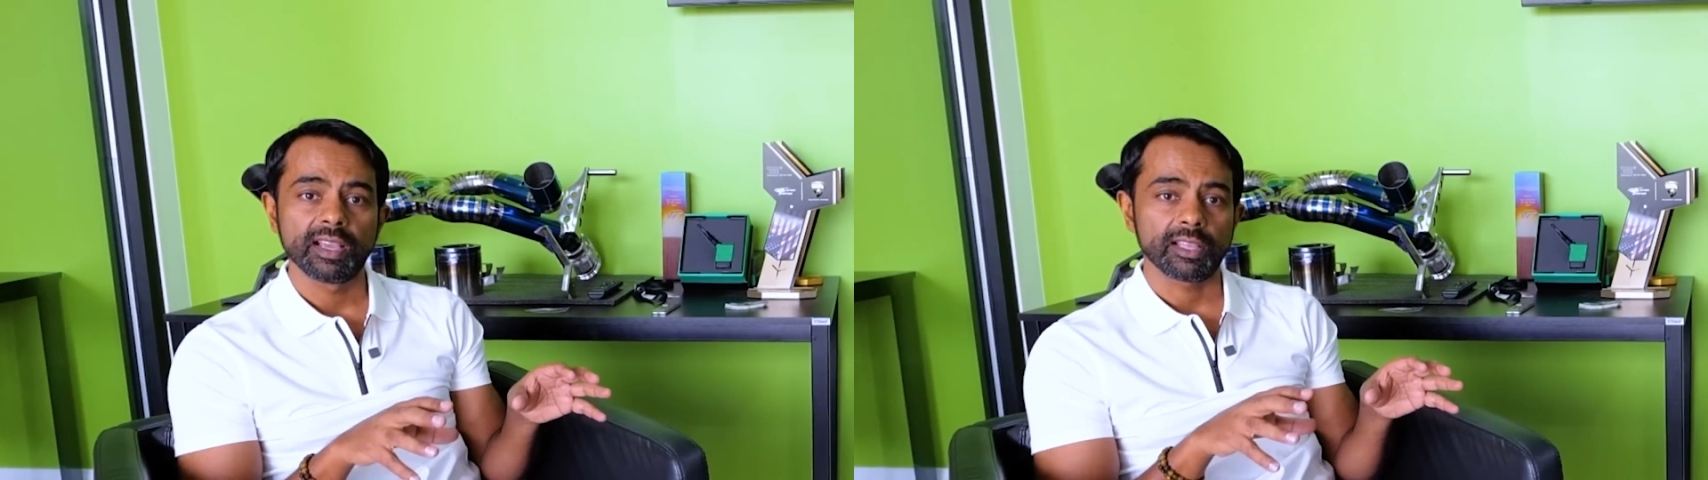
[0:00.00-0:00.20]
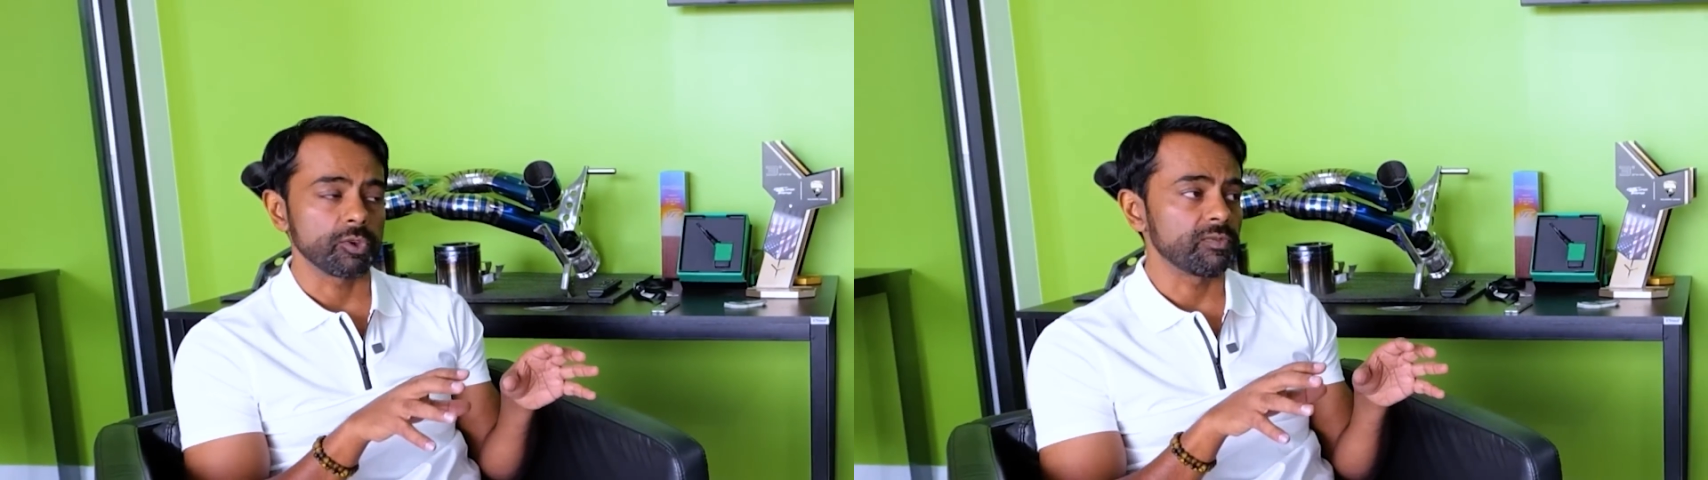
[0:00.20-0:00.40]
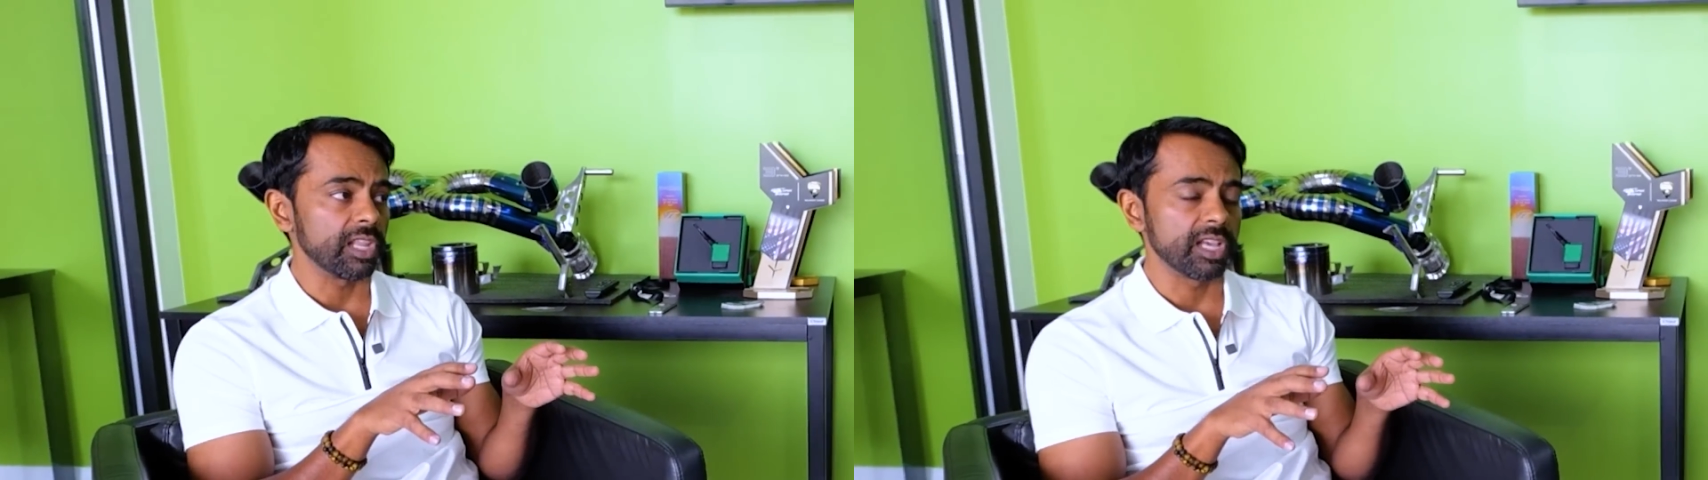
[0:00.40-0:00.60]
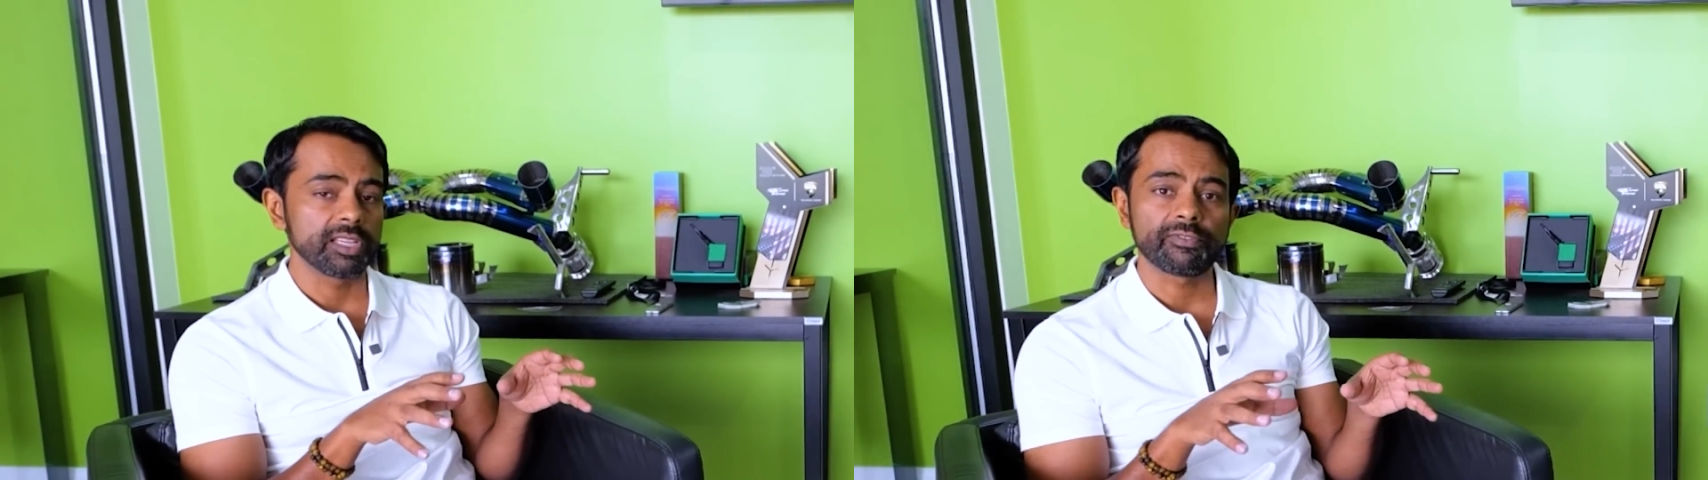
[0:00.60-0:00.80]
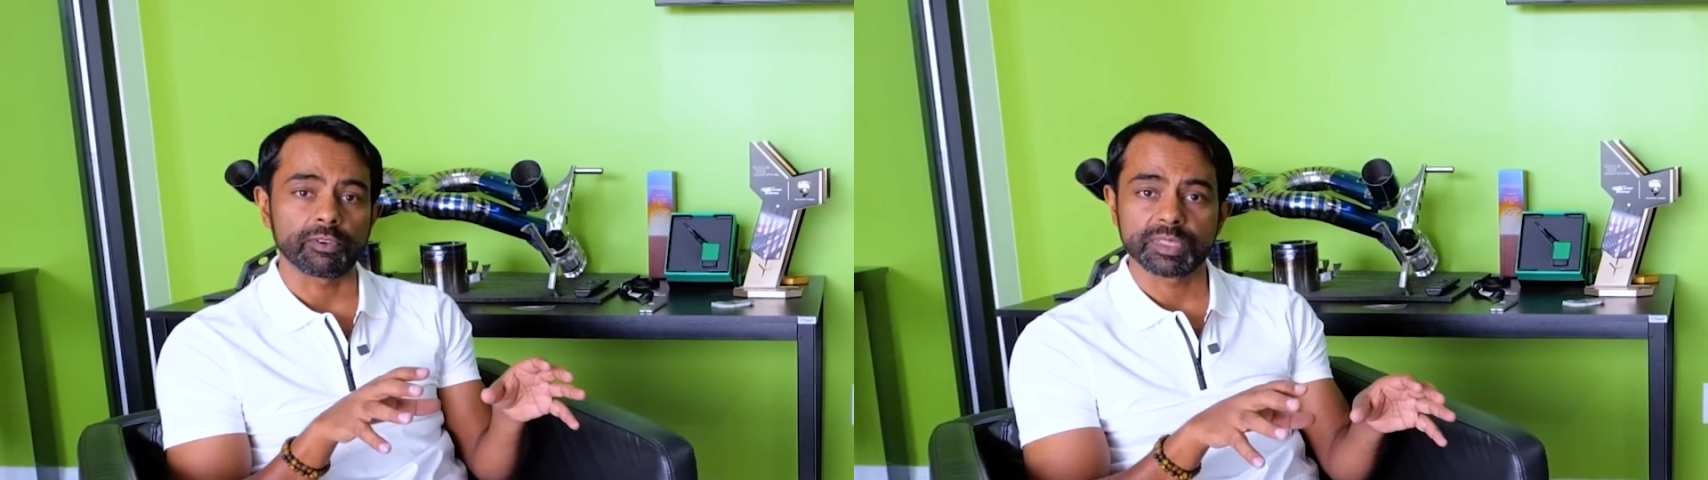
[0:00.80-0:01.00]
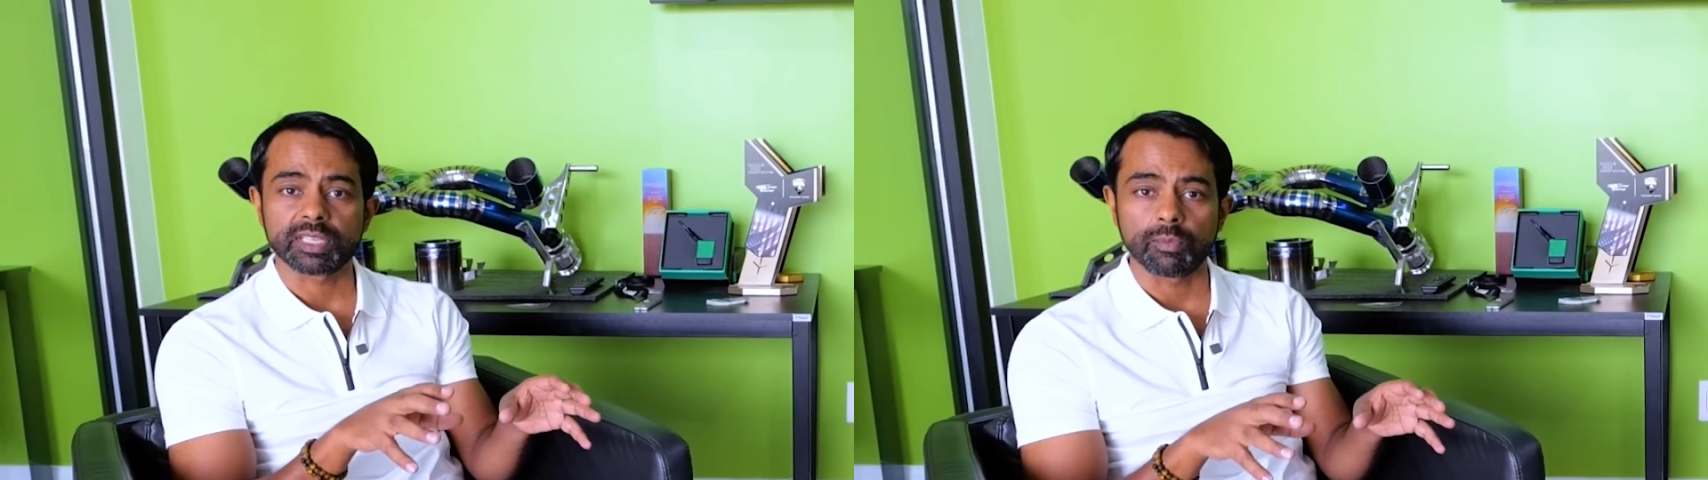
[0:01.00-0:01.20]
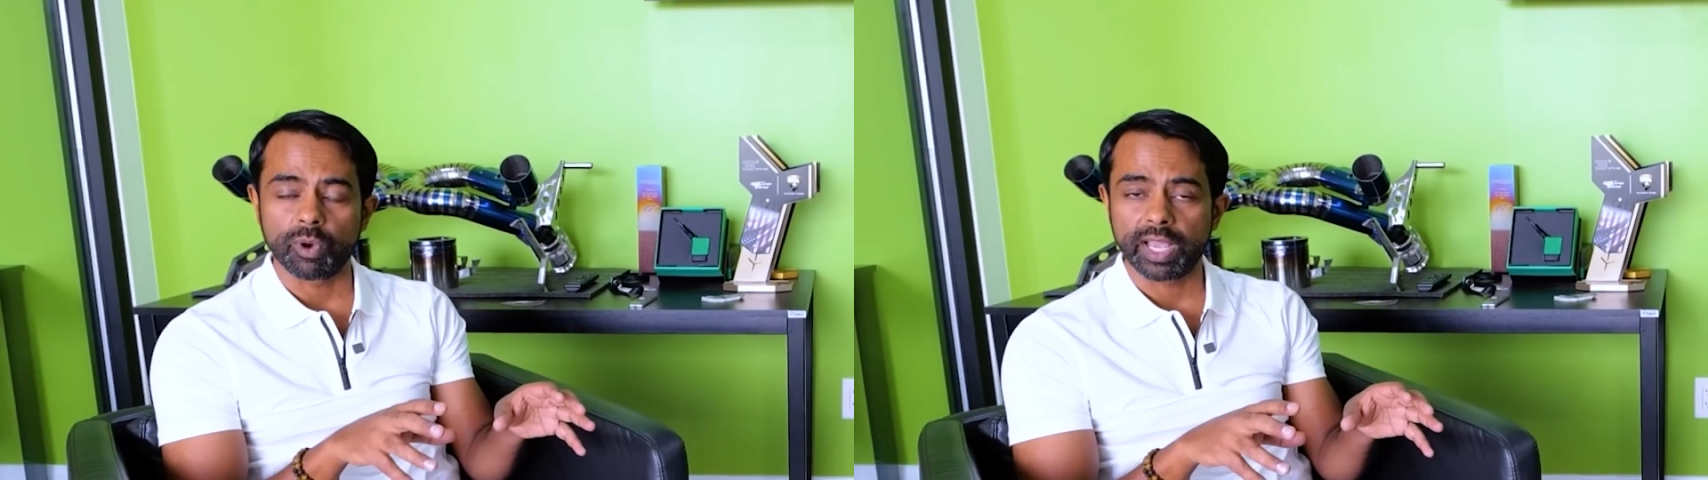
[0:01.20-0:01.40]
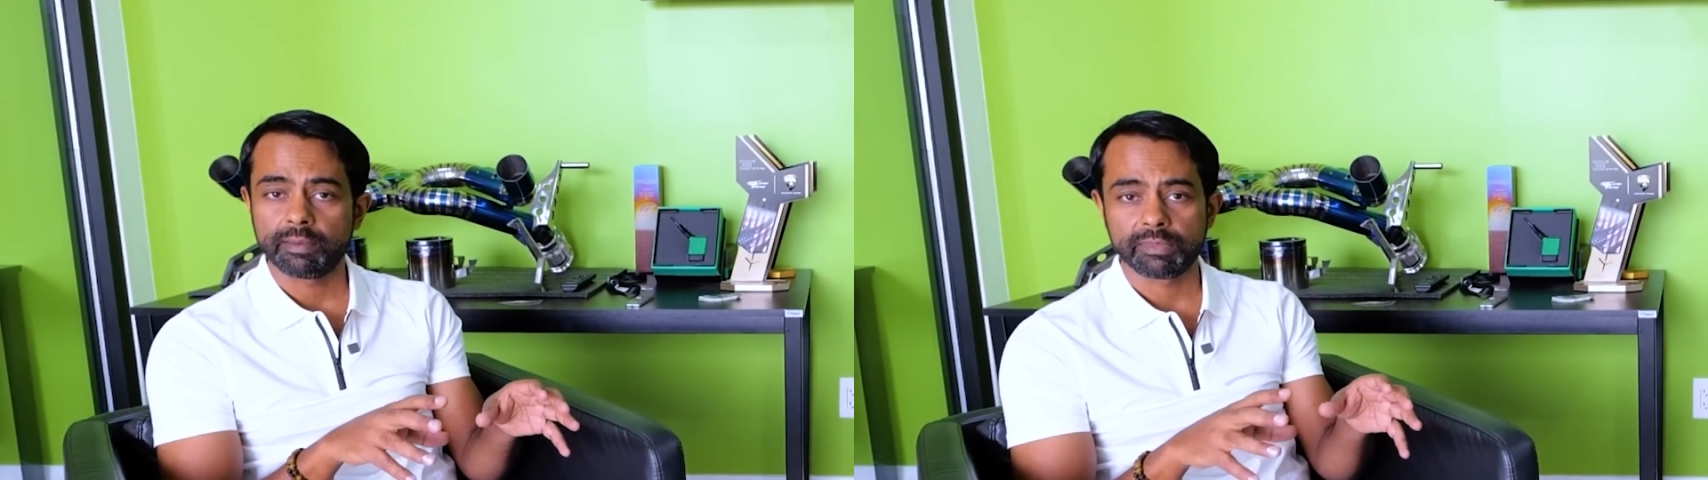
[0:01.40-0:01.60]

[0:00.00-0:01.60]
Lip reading: that you've learned from somewhere,